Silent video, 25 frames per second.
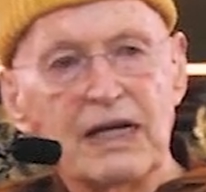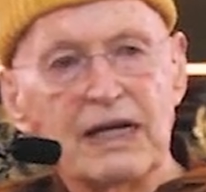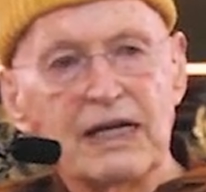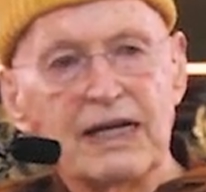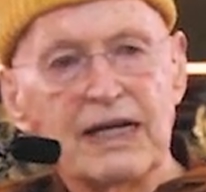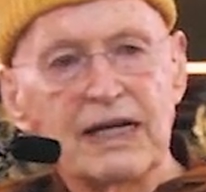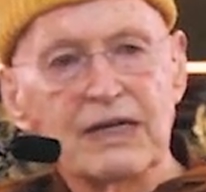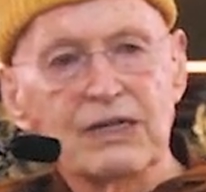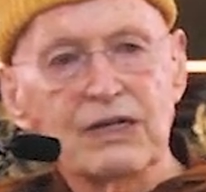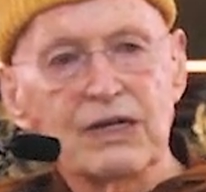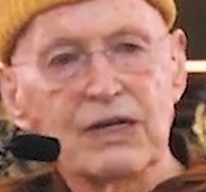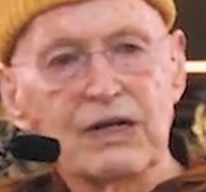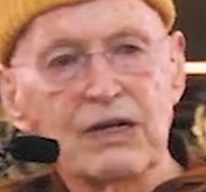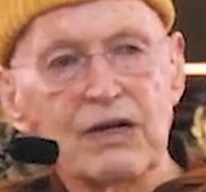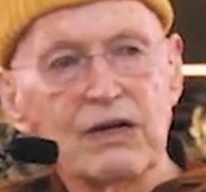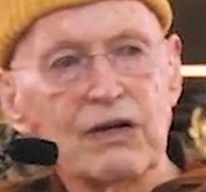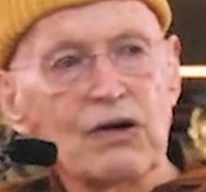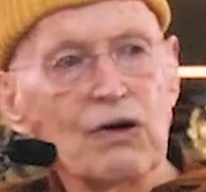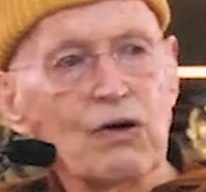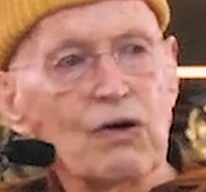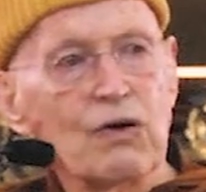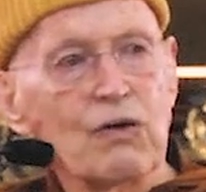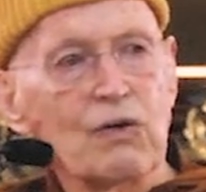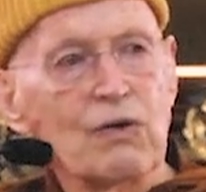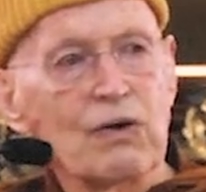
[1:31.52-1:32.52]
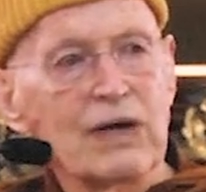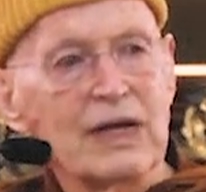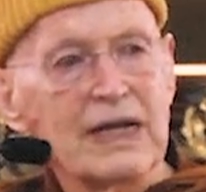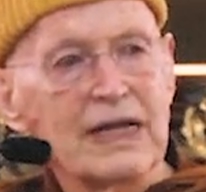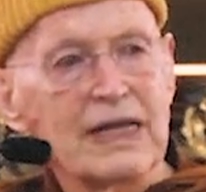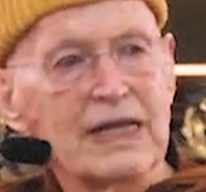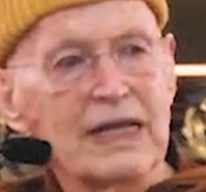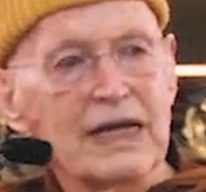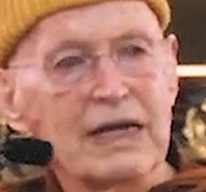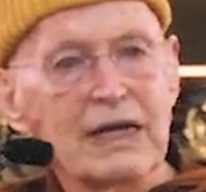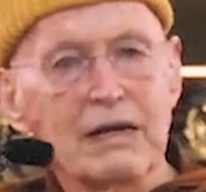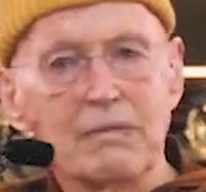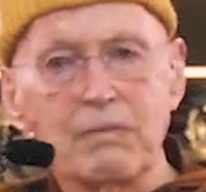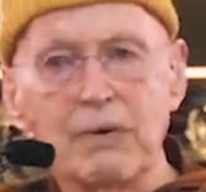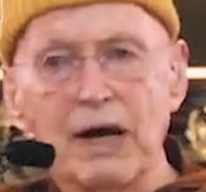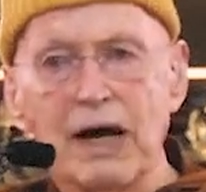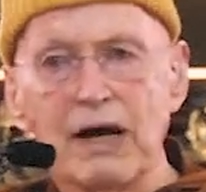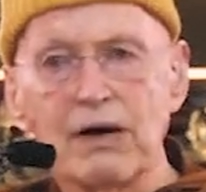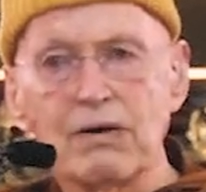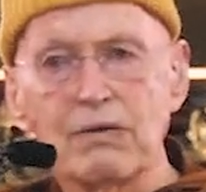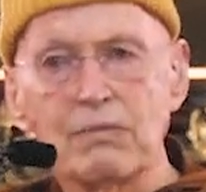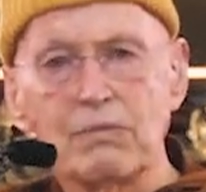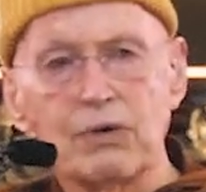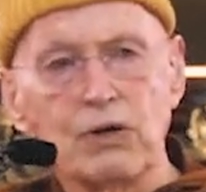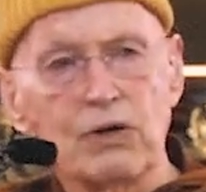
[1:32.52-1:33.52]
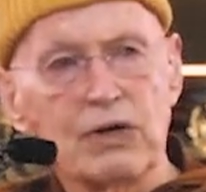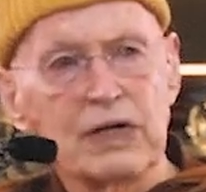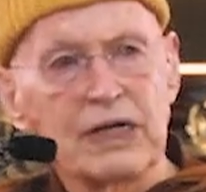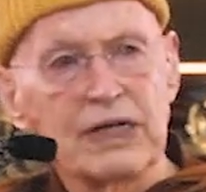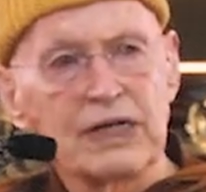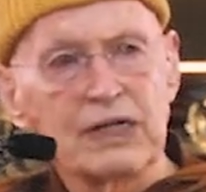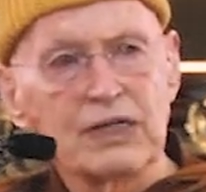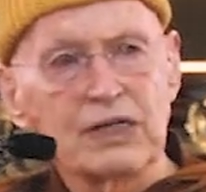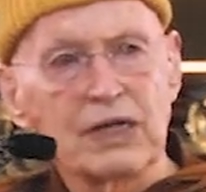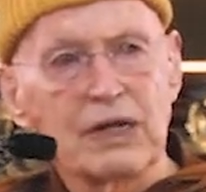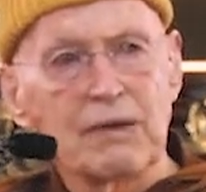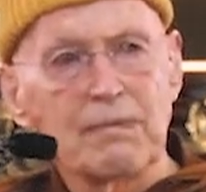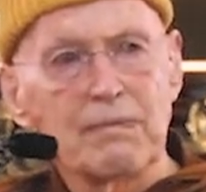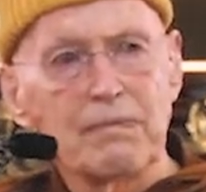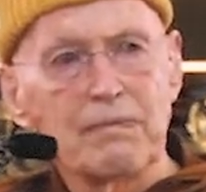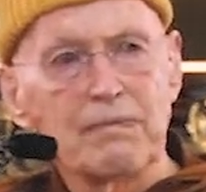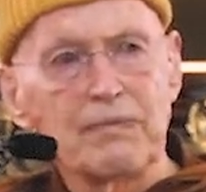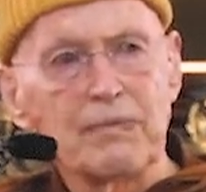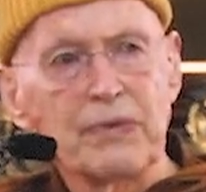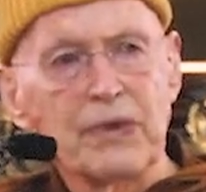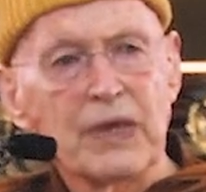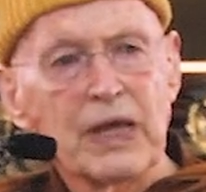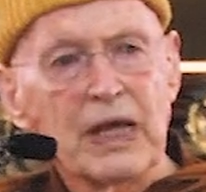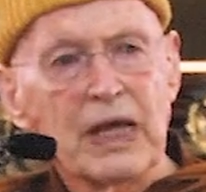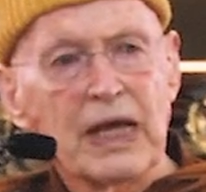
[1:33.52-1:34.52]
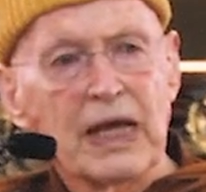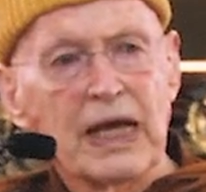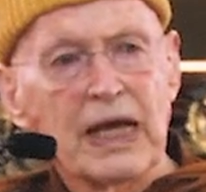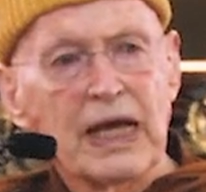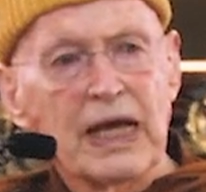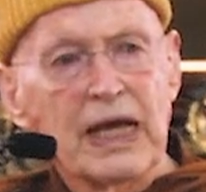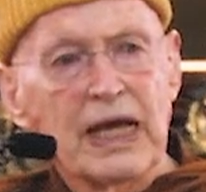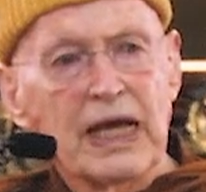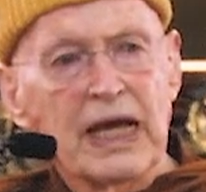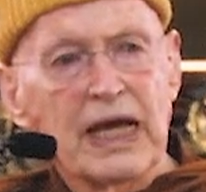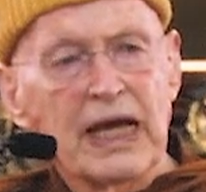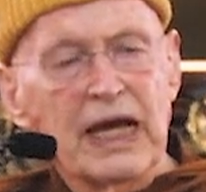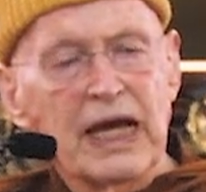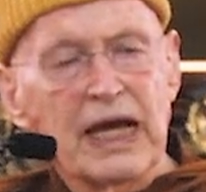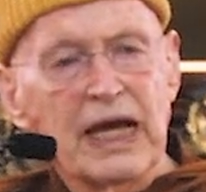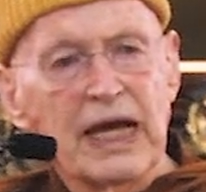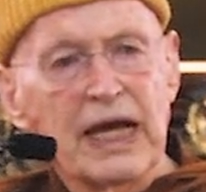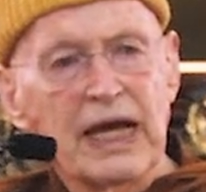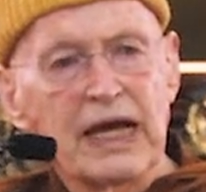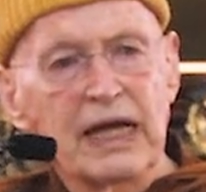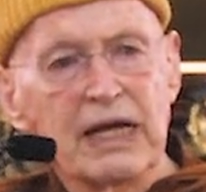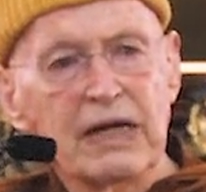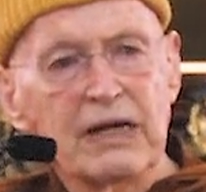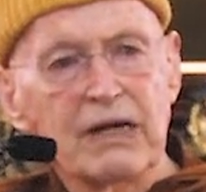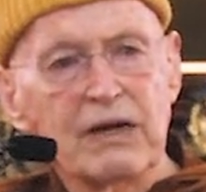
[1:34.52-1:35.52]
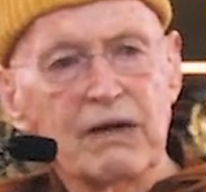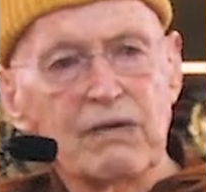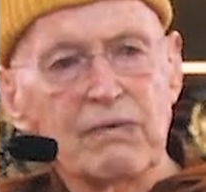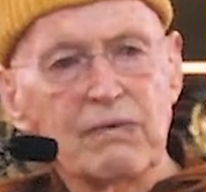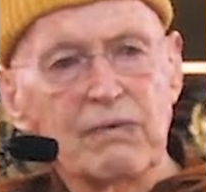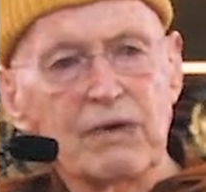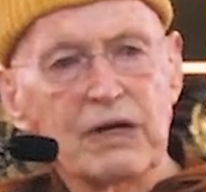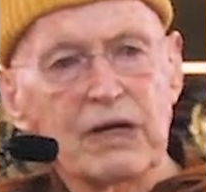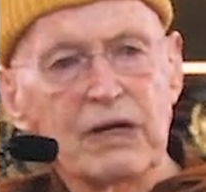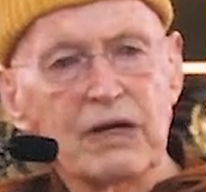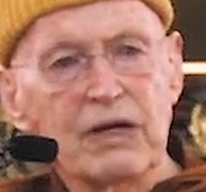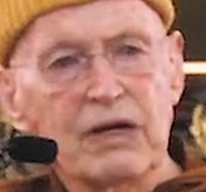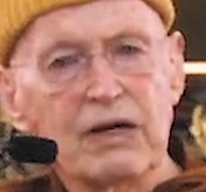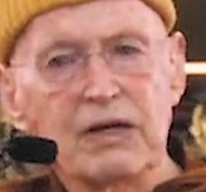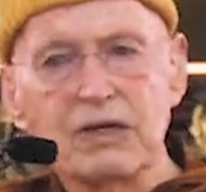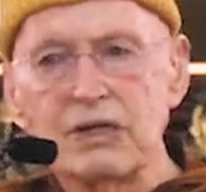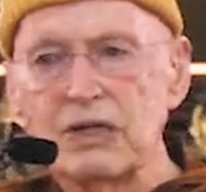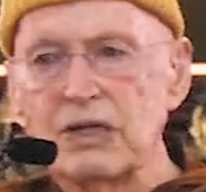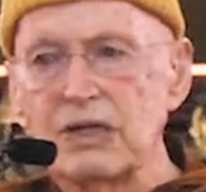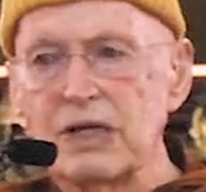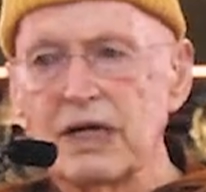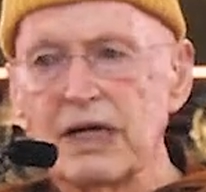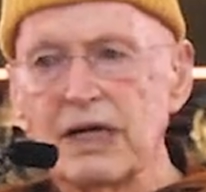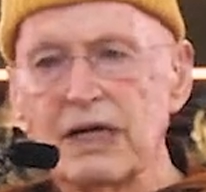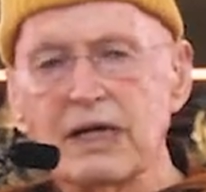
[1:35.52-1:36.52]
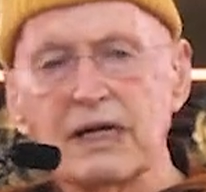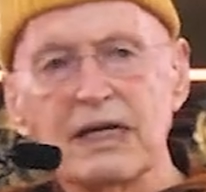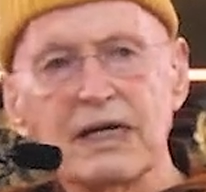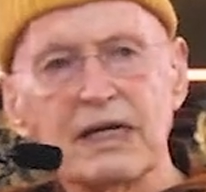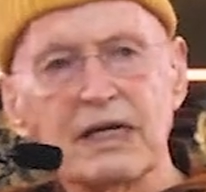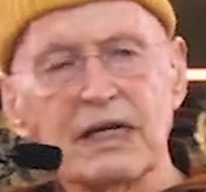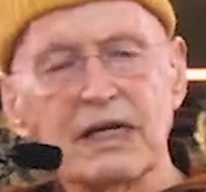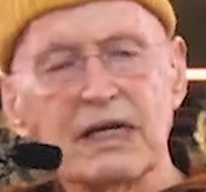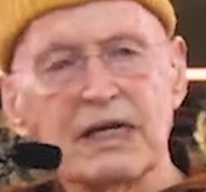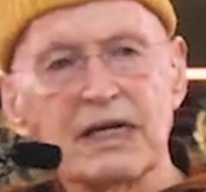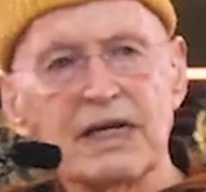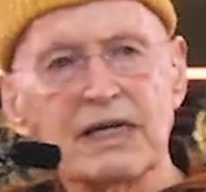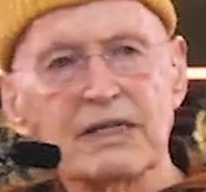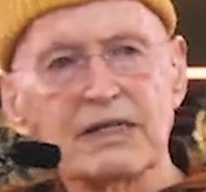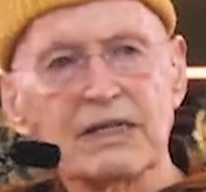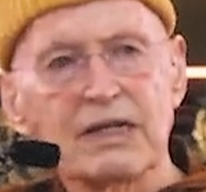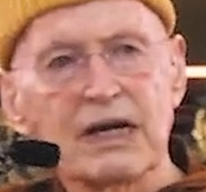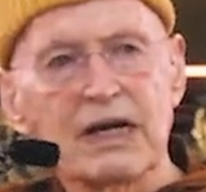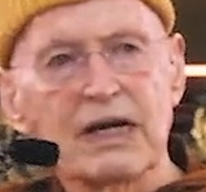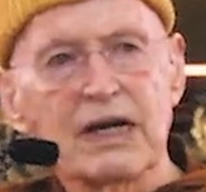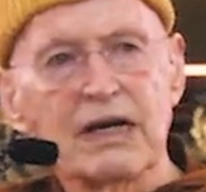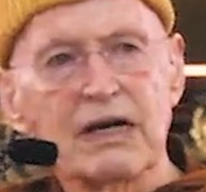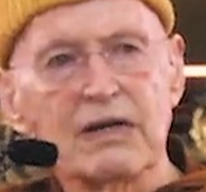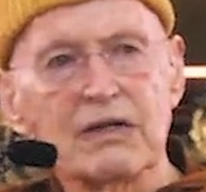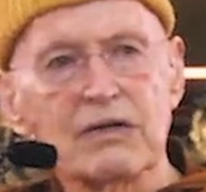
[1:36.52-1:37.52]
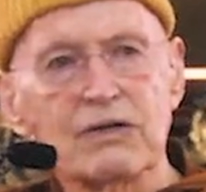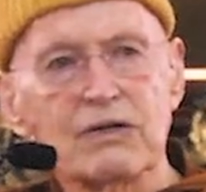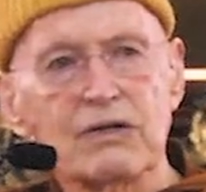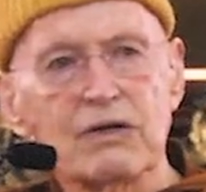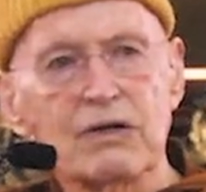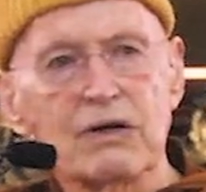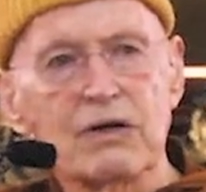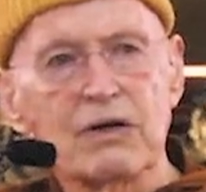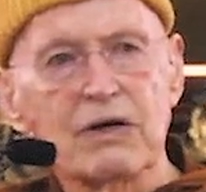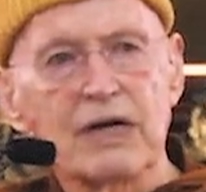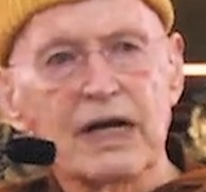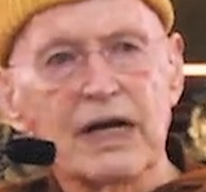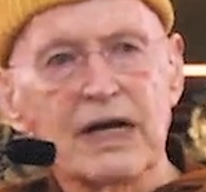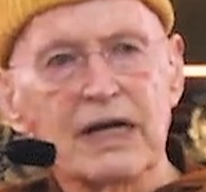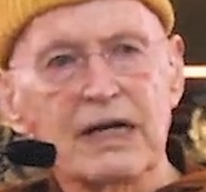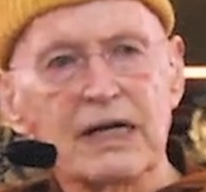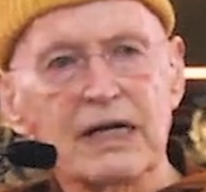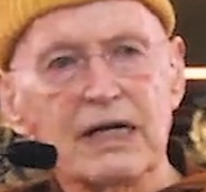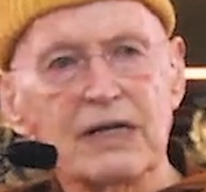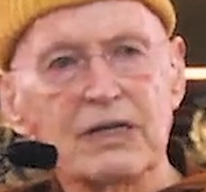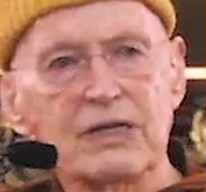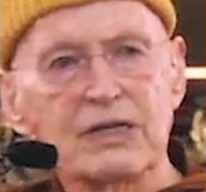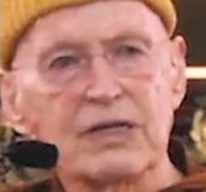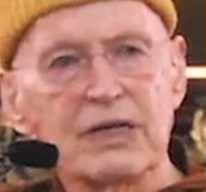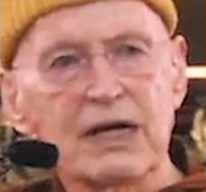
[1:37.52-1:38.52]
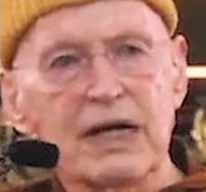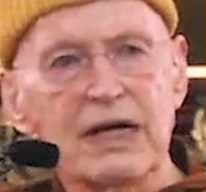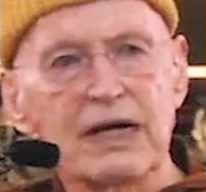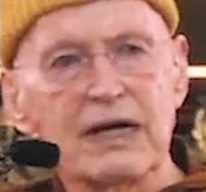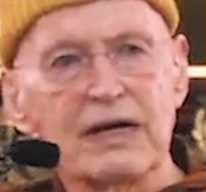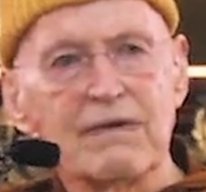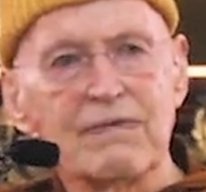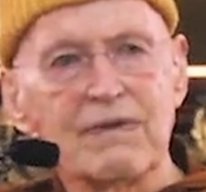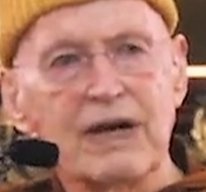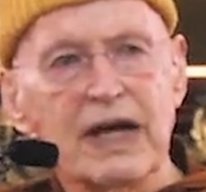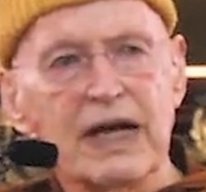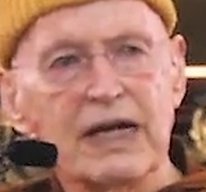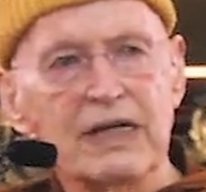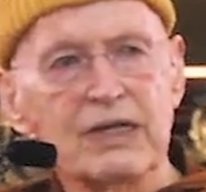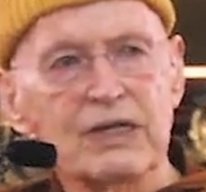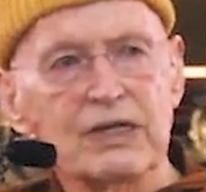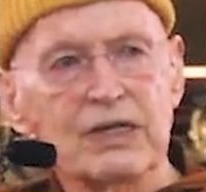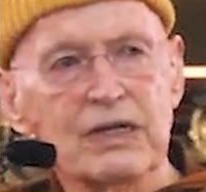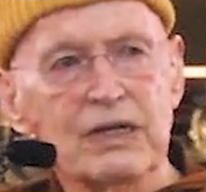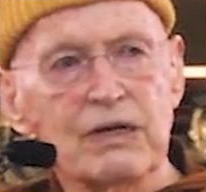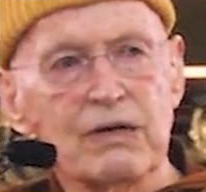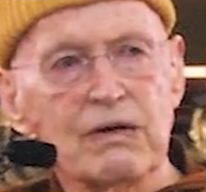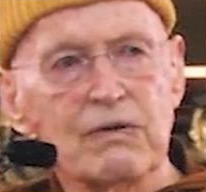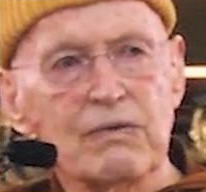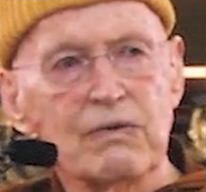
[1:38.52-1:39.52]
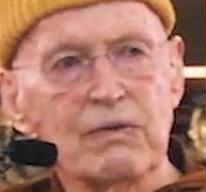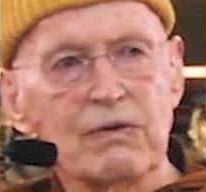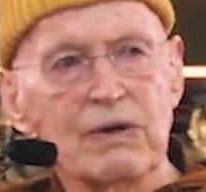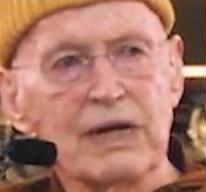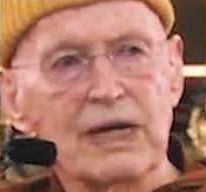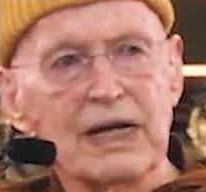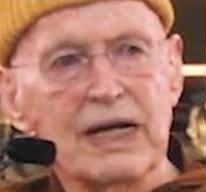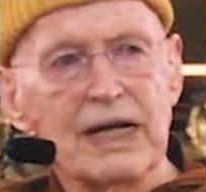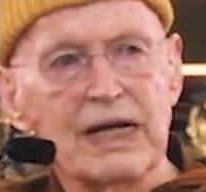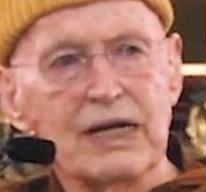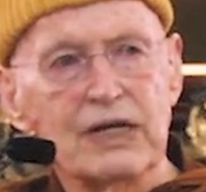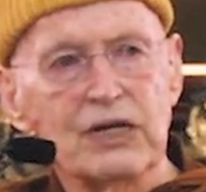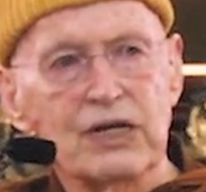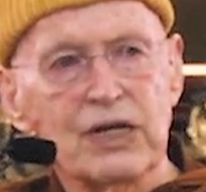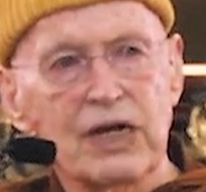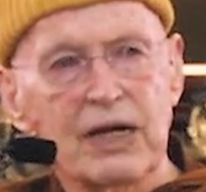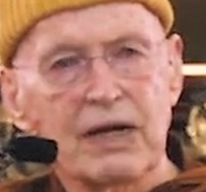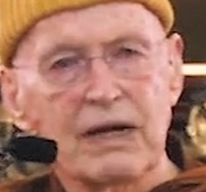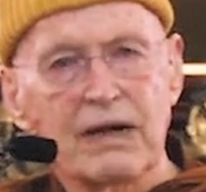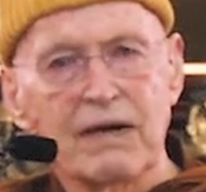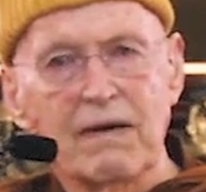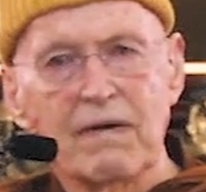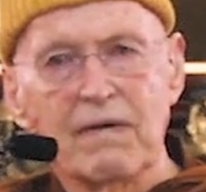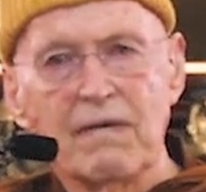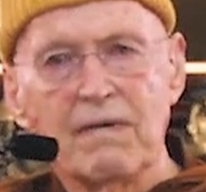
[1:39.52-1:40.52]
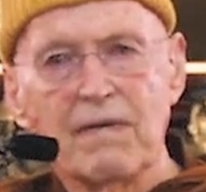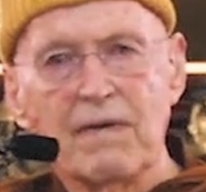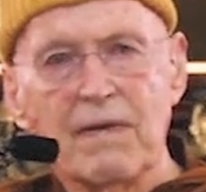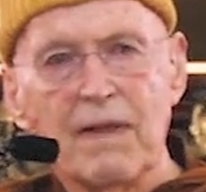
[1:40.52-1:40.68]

doesn't know anything about Buddhism and regards it as a culture and as a kind of Asian religion.